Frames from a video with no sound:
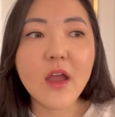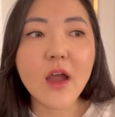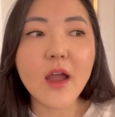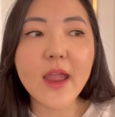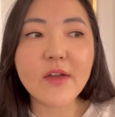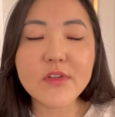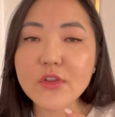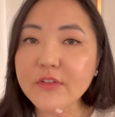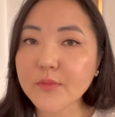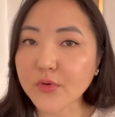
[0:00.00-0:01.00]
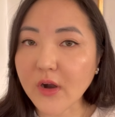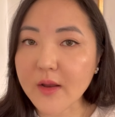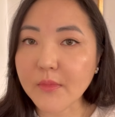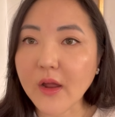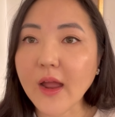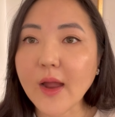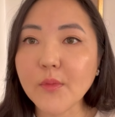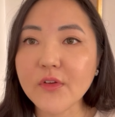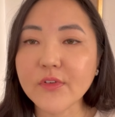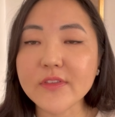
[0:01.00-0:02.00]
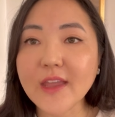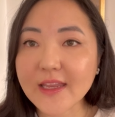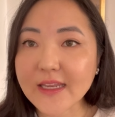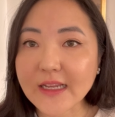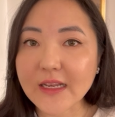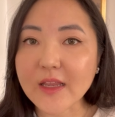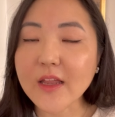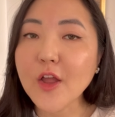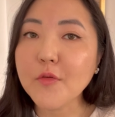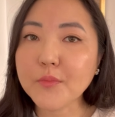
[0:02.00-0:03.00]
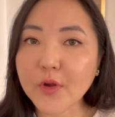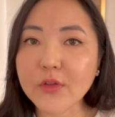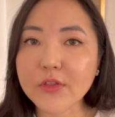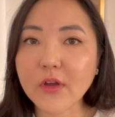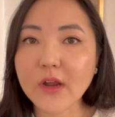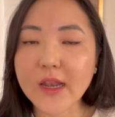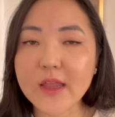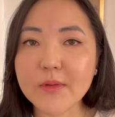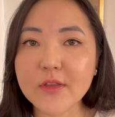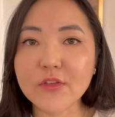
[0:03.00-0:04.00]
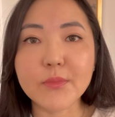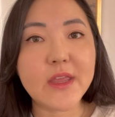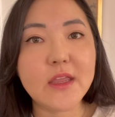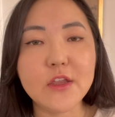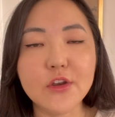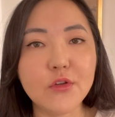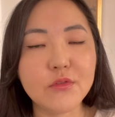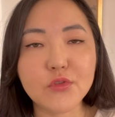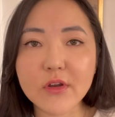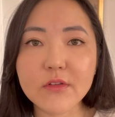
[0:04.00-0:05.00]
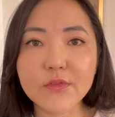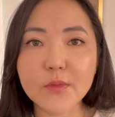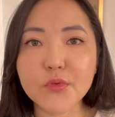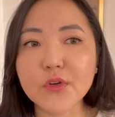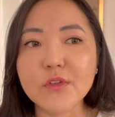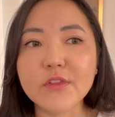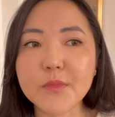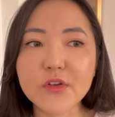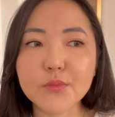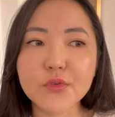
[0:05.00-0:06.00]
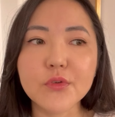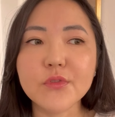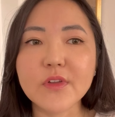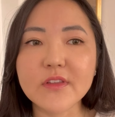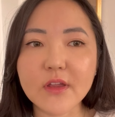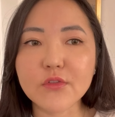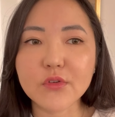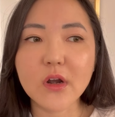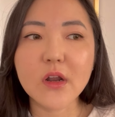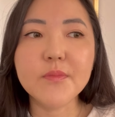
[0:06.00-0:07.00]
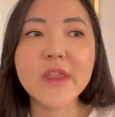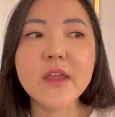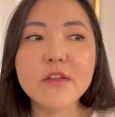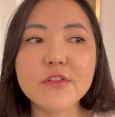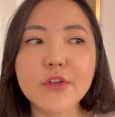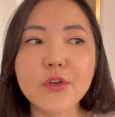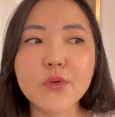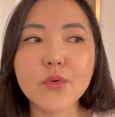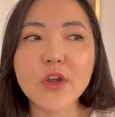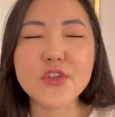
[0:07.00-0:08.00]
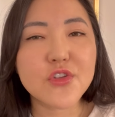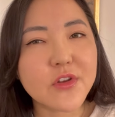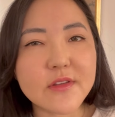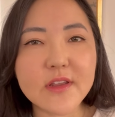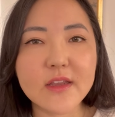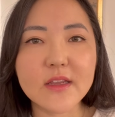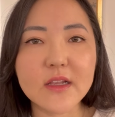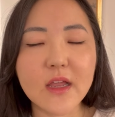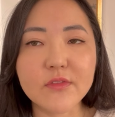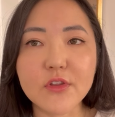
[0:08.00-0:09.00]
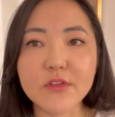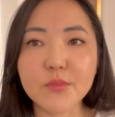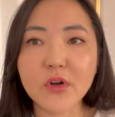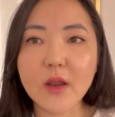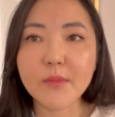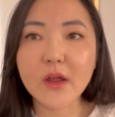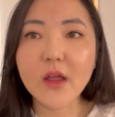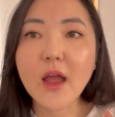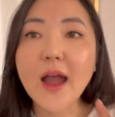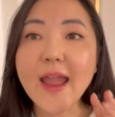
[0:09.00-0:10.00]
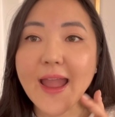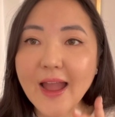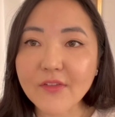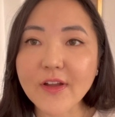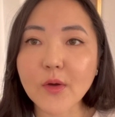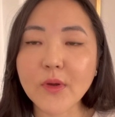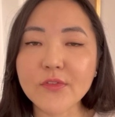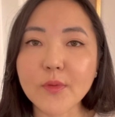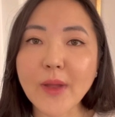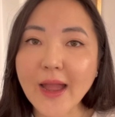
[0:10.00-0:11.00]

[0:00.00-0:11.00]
I haven't used a primer, however, technically both are claiming to be, you know, transfer proof, smudge proof, etc. So I shouldn't technically have to use a primer. I have, however,